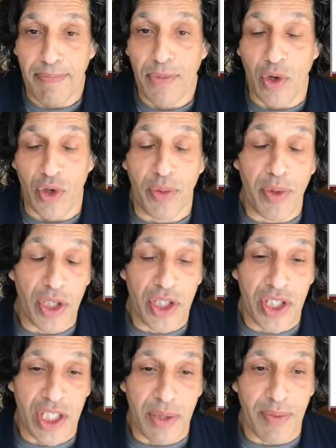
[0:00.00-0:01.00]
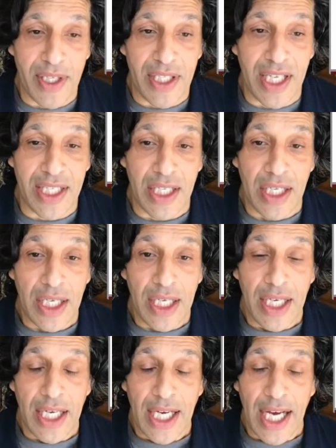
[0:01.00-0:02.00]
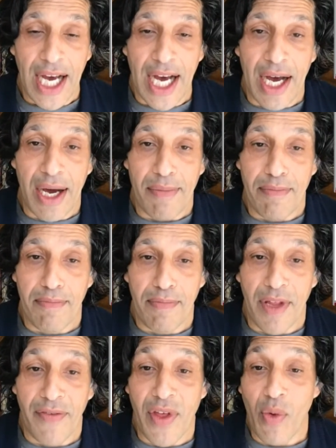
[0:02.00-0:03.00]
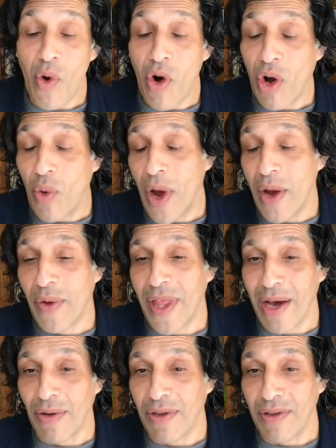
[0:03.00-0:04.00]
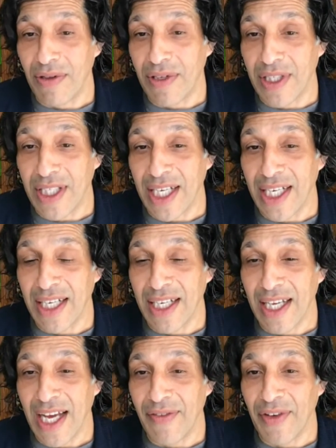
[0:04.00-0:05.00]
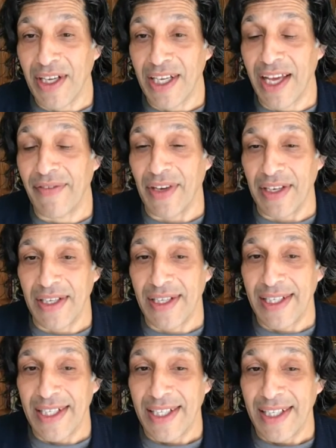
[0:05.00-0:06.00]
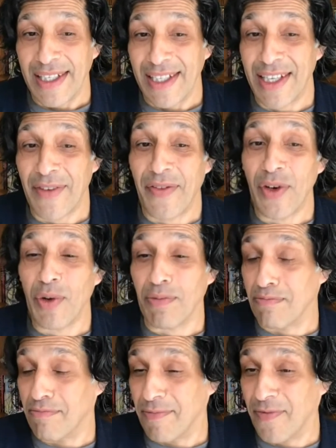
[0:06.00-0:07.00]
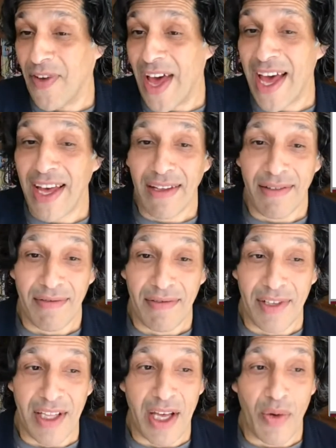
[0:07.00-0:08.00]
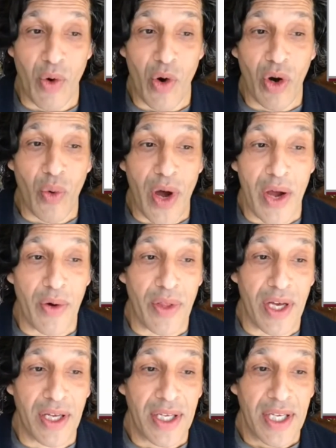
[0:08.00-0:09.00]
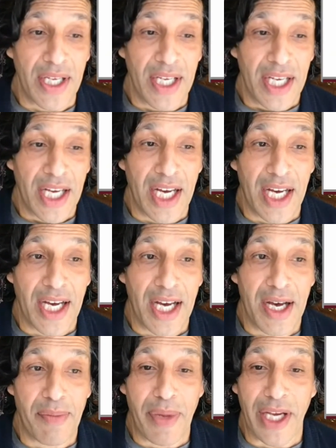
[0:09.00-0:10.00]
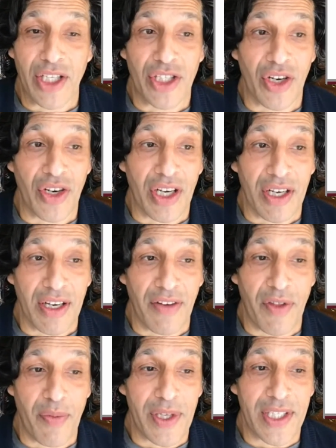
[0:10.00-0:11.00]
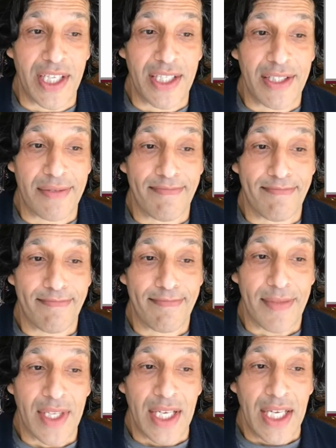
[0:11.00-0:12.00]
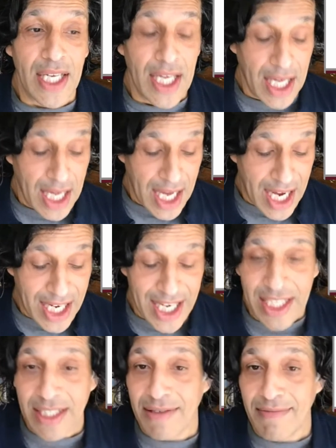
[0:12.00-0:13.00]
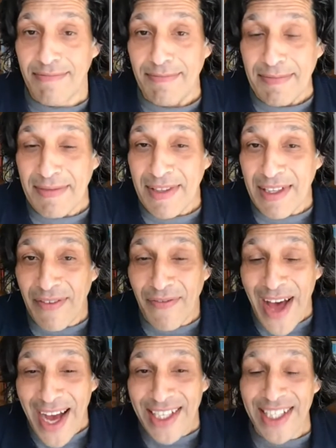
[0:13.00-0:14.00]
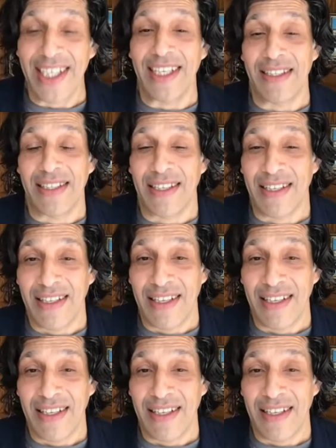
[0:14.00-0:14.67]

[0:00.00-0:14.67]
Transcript: contributions to business, if they walk away without having given, does it feel fair that they walk away with a big chunk of the business? And I guess the fact is